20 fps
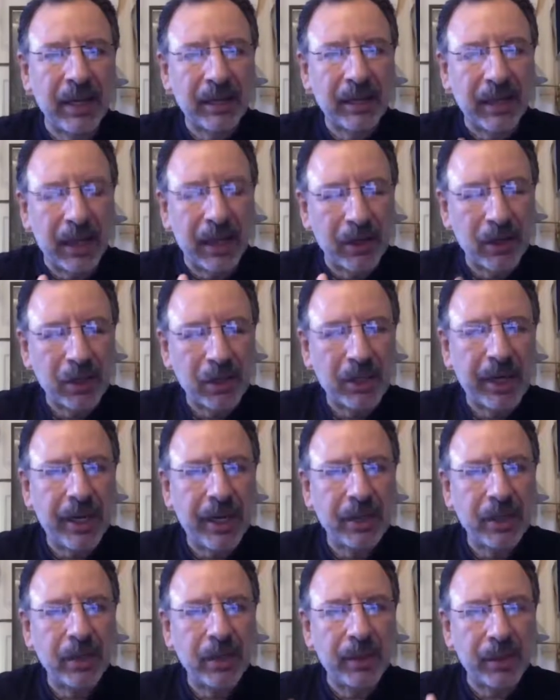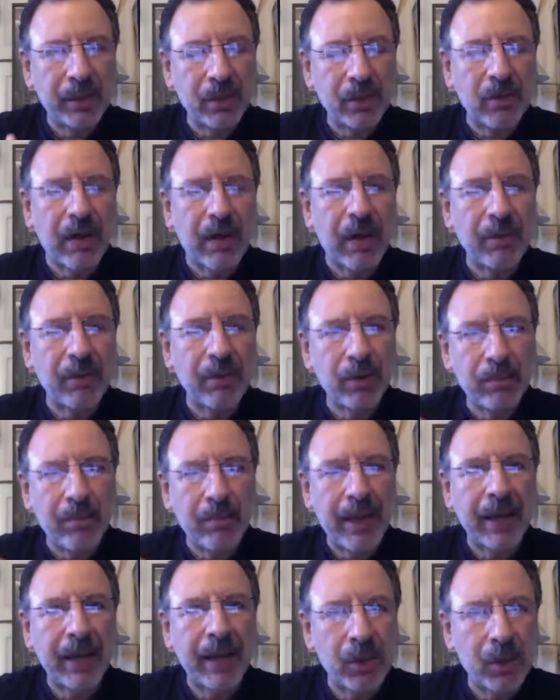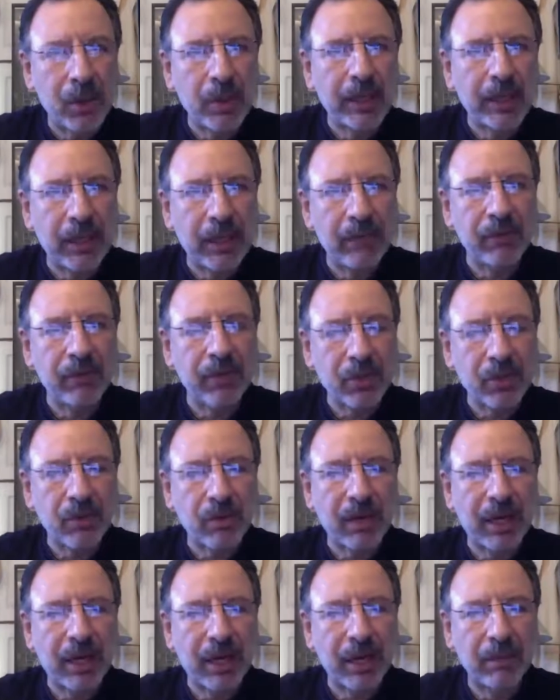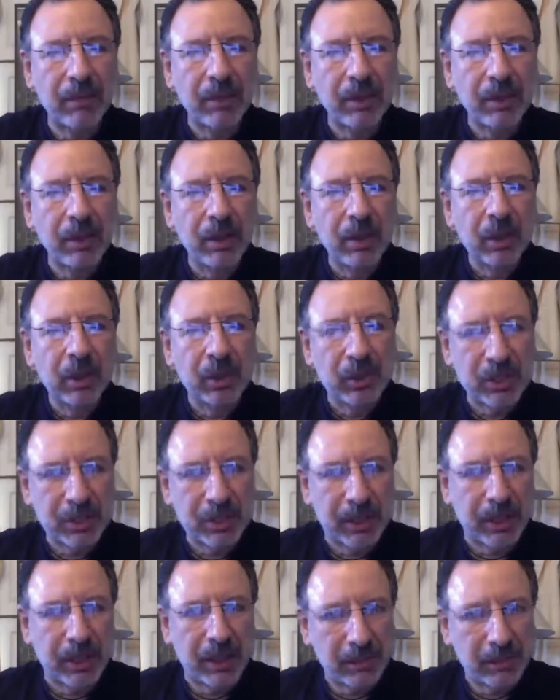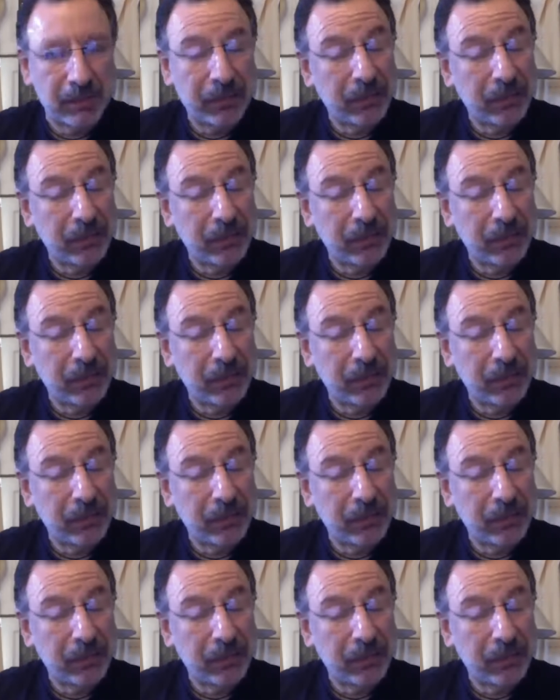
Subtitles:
Understand you and describe you better than you can even describe yourself.